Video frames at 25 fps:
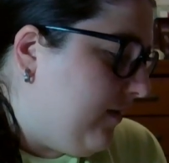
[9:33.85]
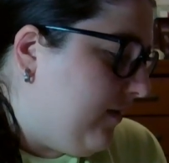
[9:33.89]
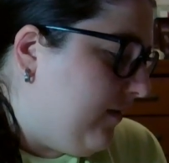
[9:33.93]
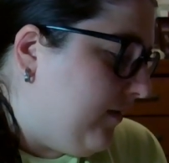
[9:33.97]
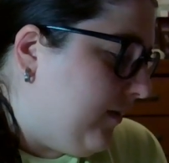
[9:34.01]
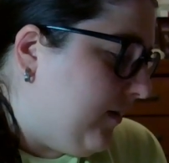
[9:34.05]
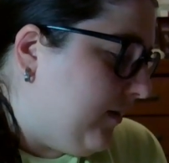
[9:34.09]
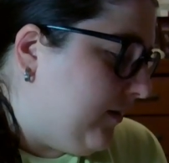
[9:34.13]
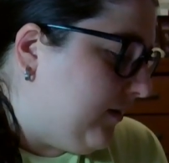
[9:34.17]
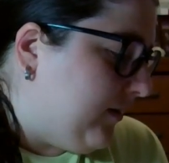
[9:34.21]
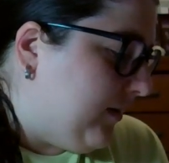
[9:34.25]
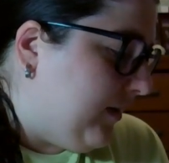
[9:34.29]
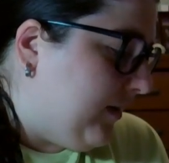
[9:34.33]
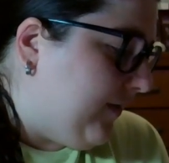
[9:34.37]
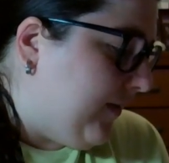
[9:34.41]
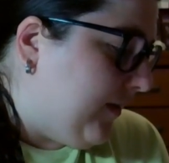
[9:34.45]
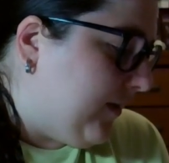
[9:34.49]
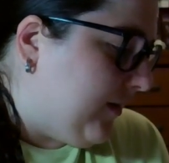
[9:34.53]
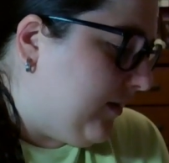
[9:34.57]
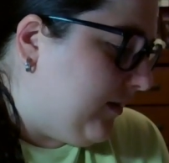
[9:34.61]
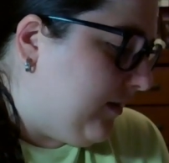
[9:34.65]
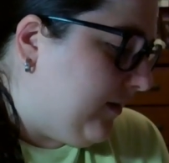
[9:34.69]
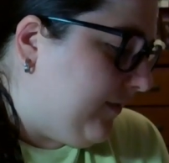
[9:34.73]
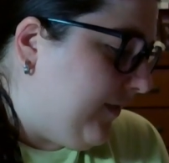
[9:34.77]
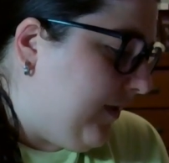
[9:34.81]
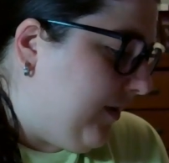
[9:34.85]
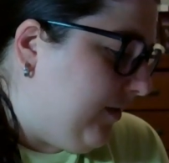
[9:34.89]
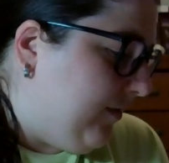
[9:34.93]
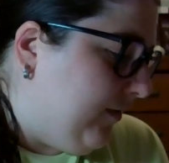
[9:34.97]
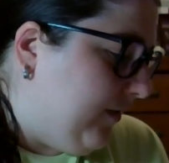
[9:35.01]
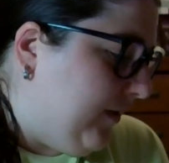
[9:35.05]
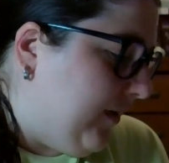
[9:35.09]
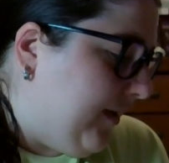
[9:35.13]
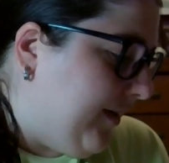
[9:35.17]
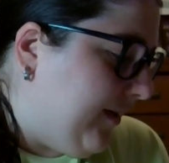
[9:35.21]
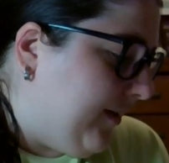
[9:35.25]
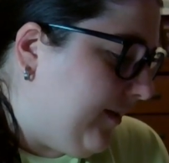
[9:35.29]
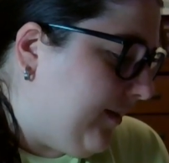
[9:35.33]
Velocity vectors of equal
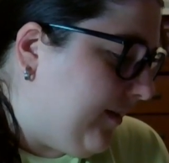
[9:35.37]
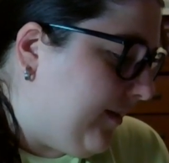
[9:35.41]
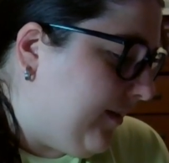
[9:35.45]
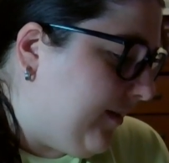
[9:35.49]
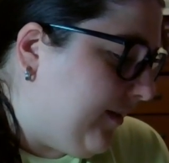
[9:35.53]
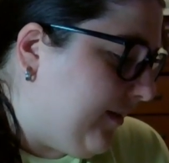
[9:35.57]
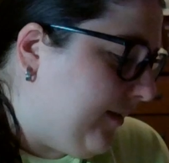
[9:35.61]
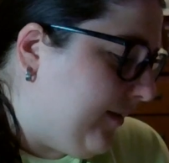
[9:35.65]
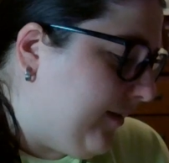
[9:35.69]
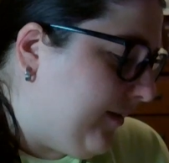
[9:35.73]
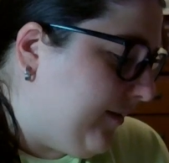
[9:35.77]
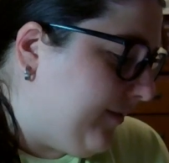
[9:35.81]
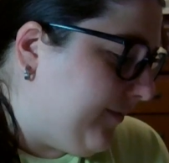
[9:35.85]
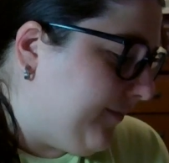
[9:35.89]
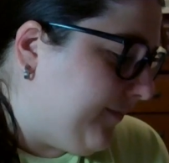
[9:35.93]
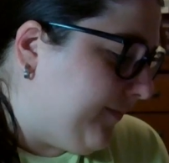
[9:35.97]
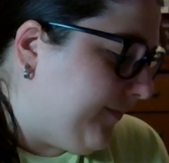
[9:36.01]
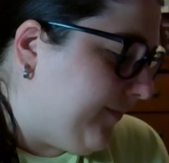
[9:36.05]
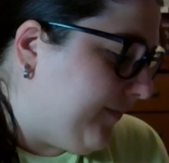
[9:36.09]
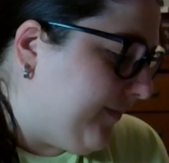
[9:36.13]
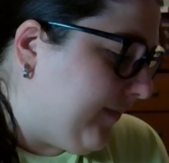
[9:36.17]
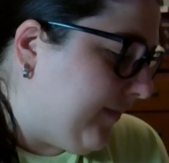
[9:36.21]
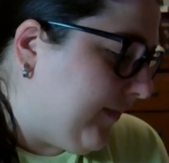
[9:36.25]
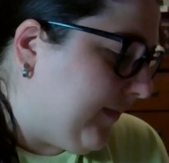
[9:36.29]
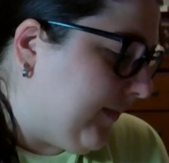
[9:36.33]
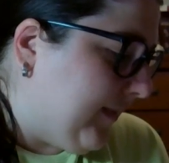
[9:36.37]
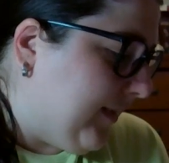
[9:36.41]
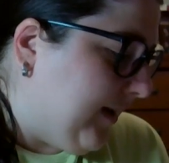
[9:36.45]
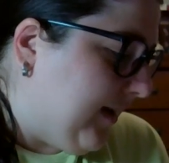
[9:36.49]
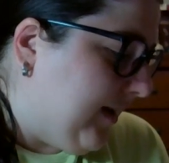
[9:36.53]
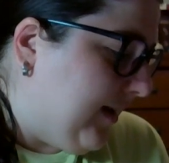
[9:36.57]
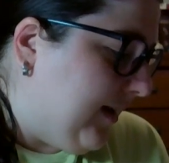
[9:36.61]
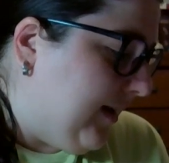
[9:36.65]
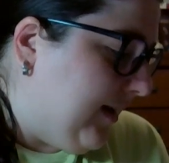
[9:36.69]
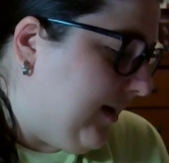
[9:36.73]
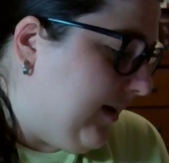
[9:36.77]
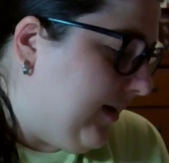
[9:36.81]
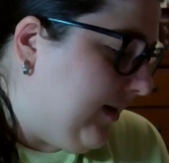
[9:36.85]
length.
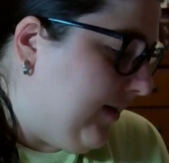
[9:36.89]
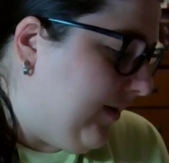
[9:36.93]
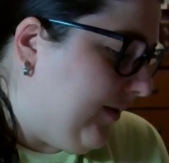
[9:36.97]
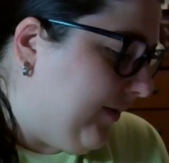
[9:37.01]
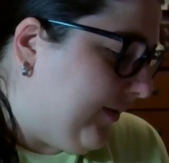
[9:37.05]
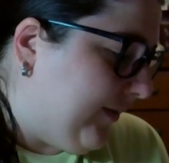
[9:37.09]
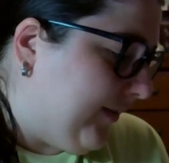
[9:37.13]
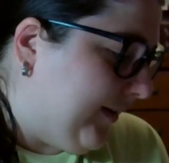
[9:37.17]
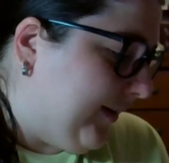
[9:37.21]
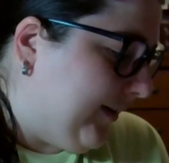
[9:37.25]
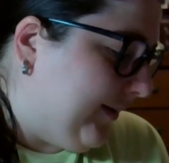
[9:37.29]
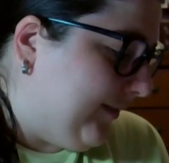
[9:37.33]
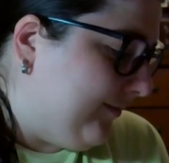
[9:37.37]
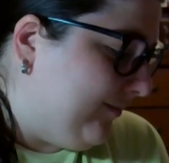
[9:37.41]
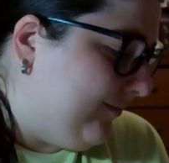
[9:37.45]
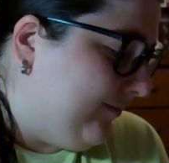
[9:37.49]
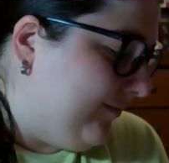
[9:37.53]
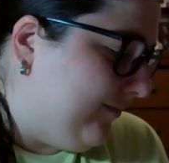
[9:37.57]
Okay.